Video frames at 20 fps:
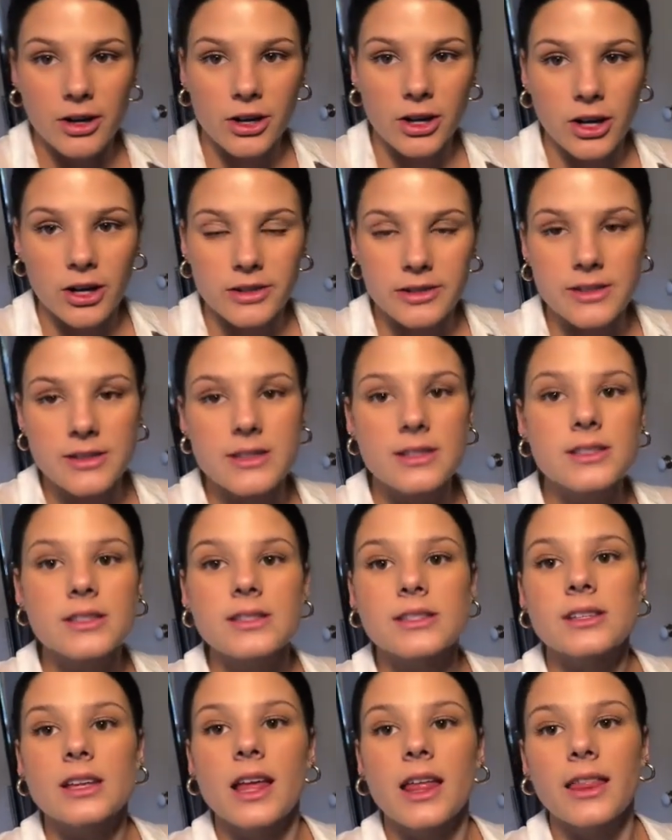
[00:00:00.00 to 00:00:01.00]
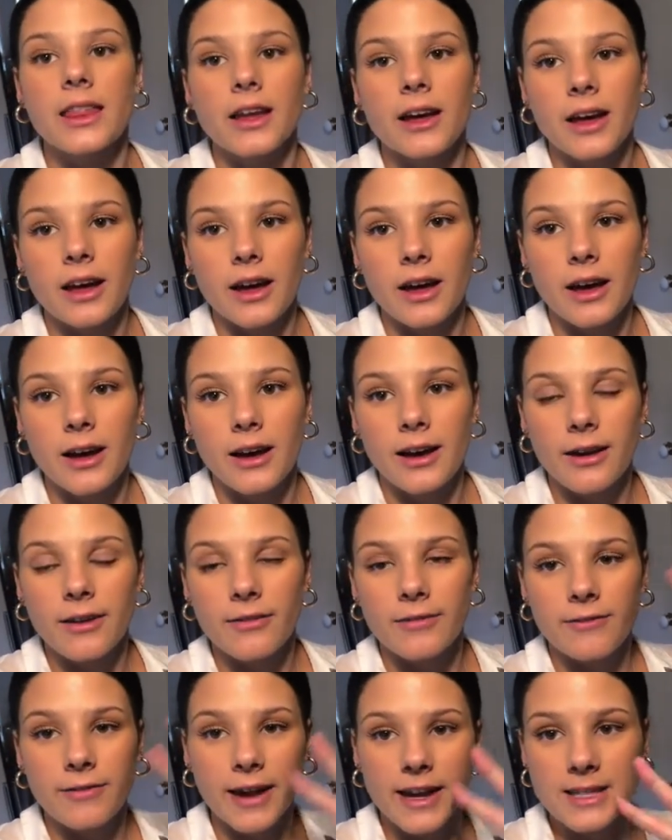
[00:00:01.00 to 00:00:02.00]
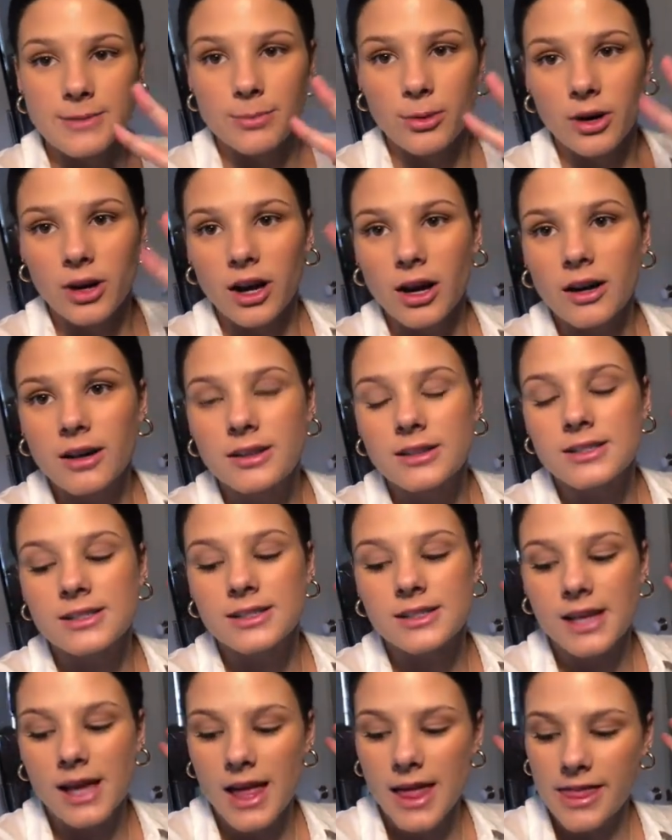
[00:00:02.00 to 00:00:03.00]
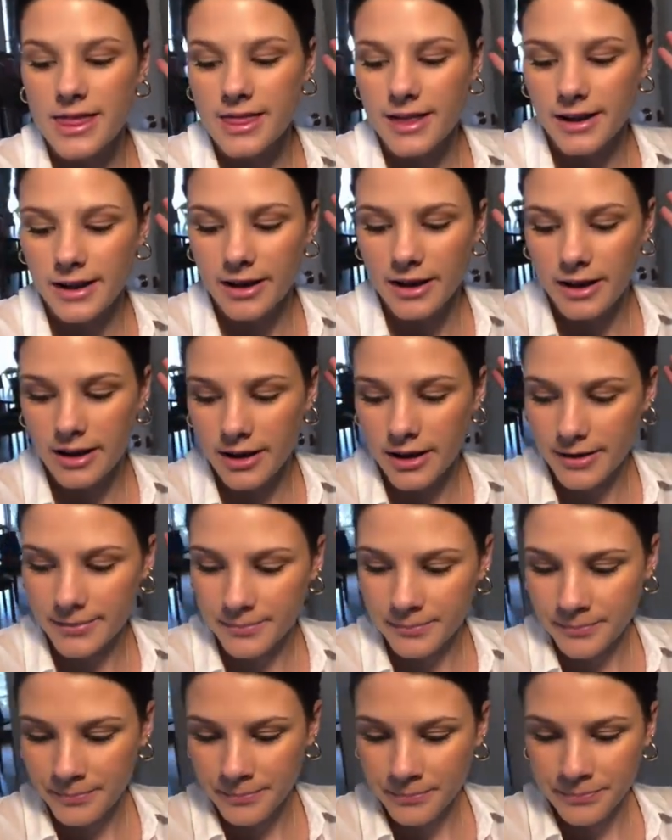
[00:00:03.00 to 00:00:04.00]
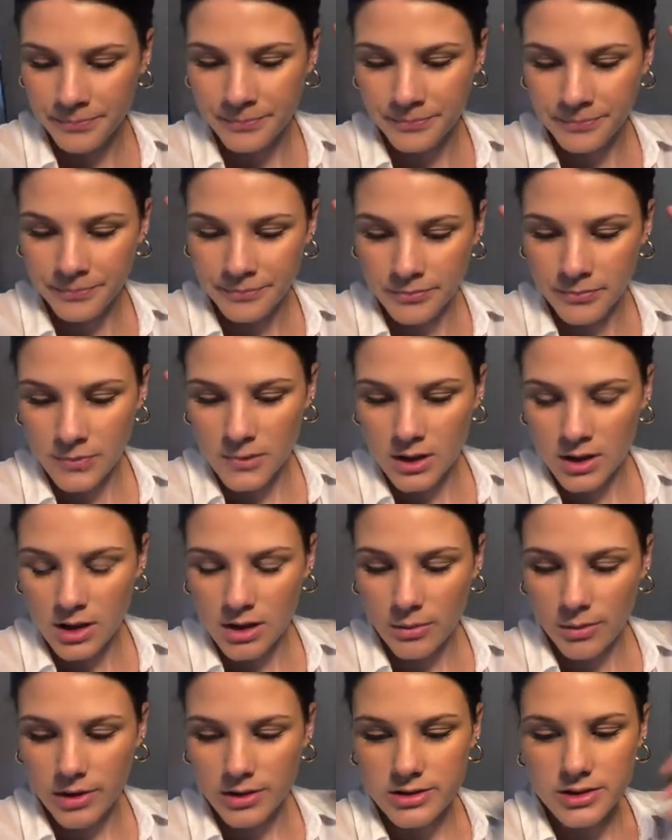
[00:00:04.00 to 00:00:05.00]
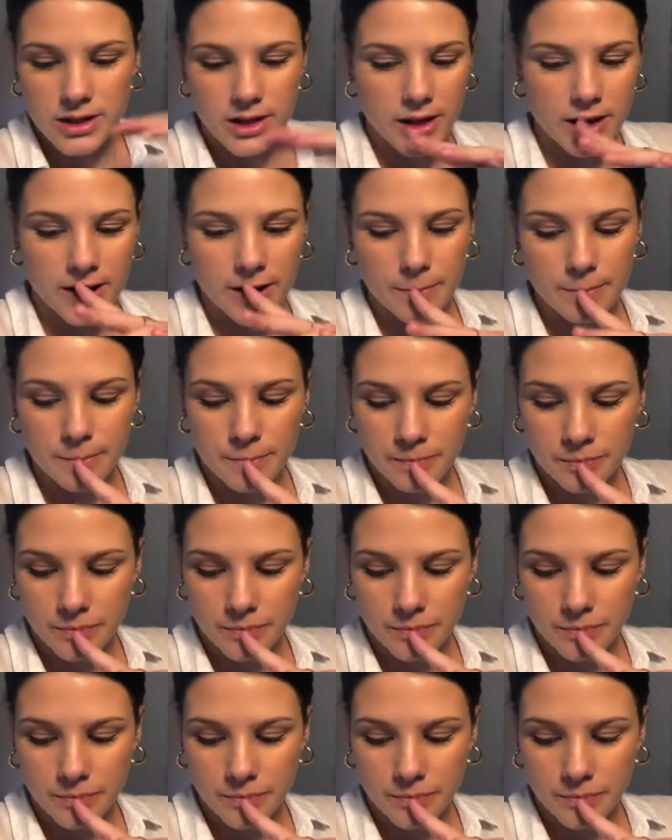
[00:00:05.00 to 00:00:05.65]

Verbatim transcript: curtains, the face products, the, what else did I get? I